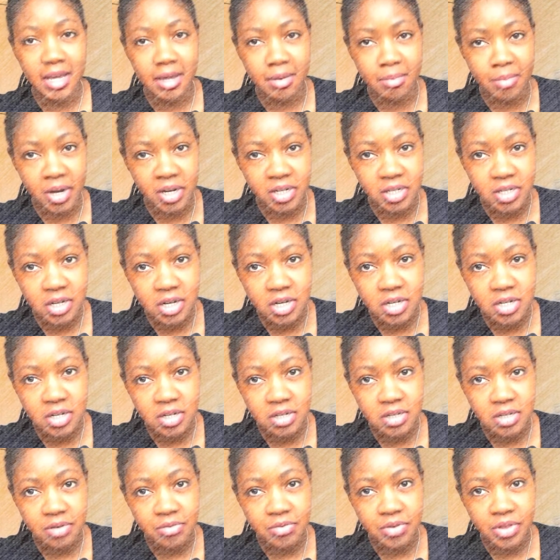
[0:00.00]
Imagination
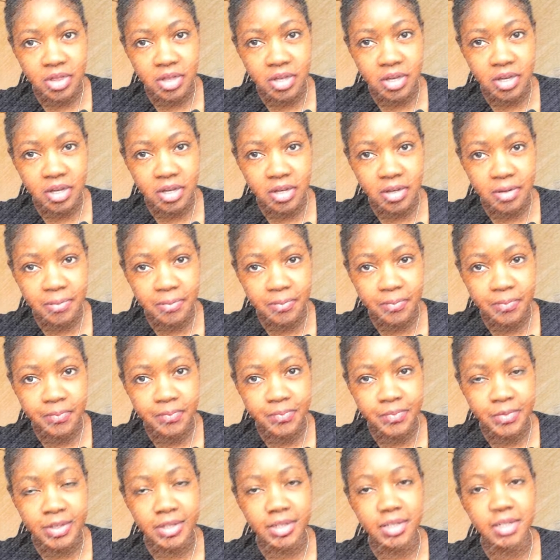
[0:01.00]
is everything.
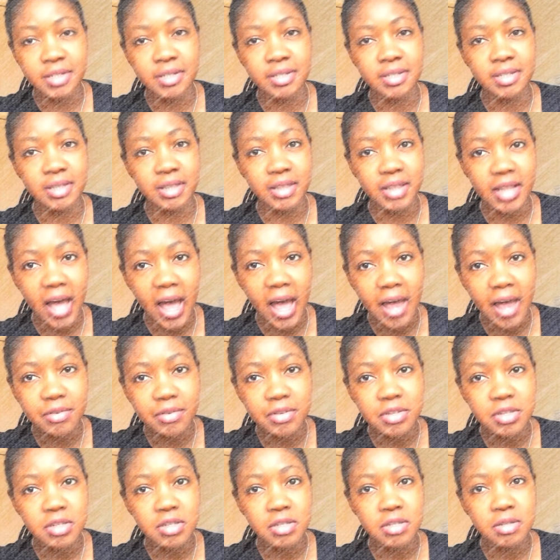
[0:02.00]
It is
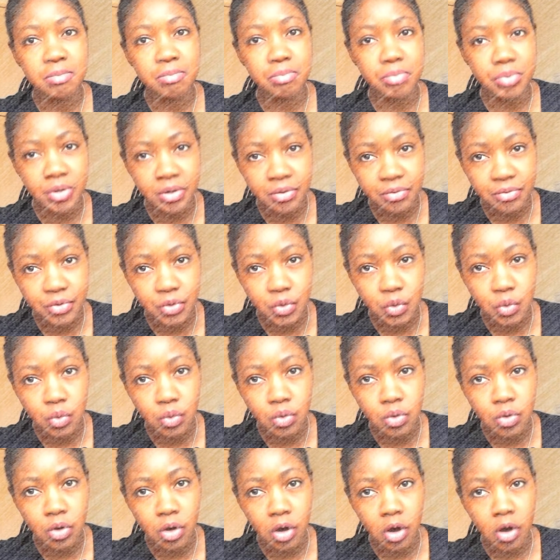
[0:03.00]
life's
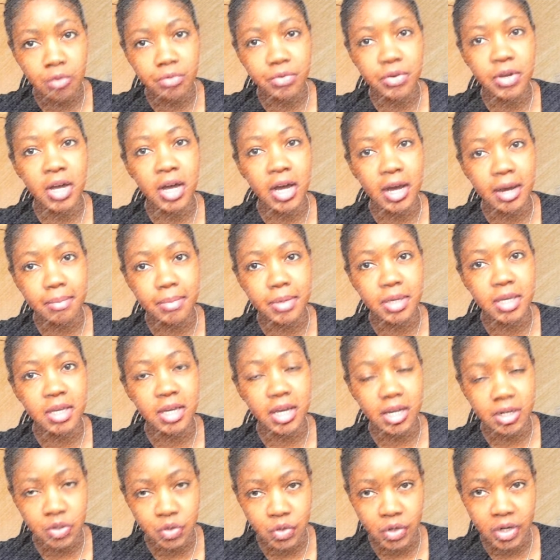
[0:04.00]
preview of coming
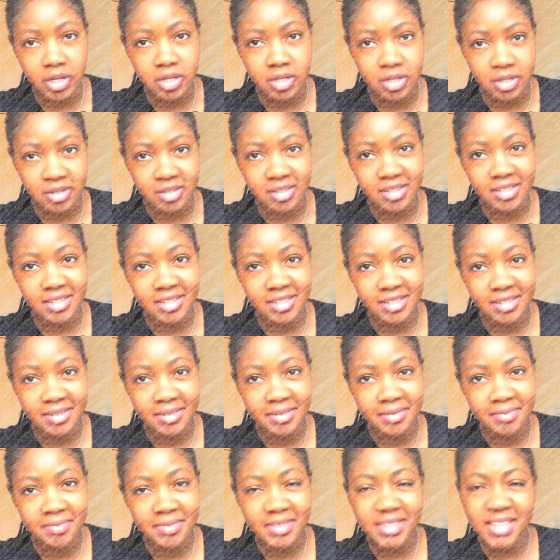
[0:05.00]
attractions.
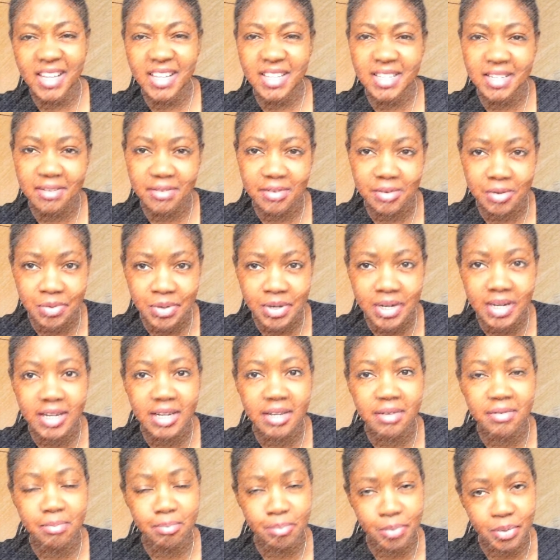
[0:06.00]
That's a
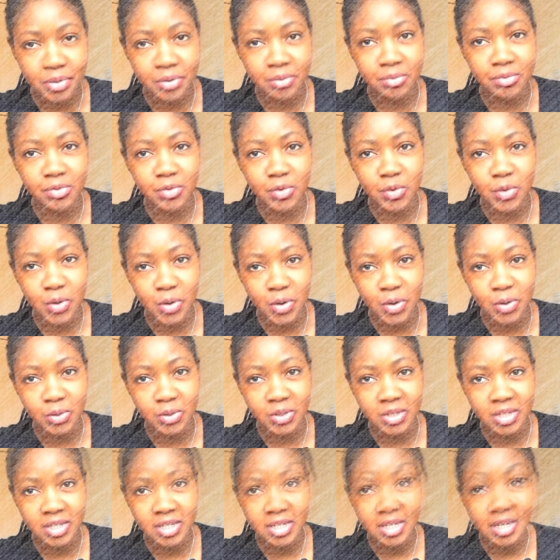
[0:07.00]
really beautiful
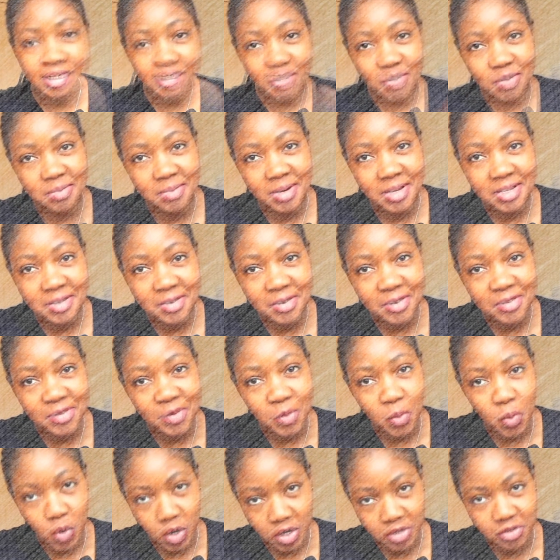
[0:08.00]
quote. It reminds me of
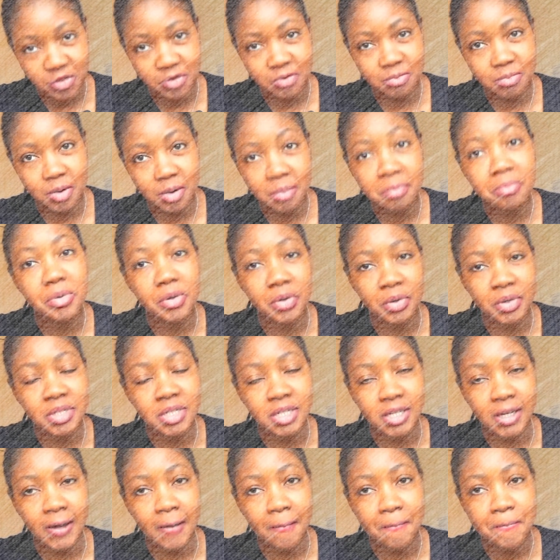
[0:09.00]
the words of Bob
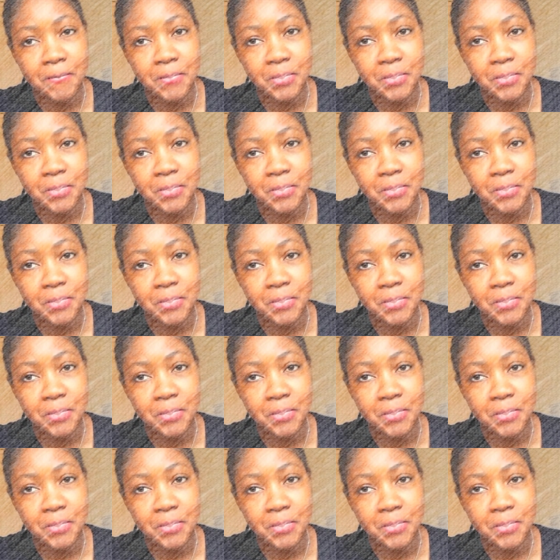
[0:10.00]
Proctor,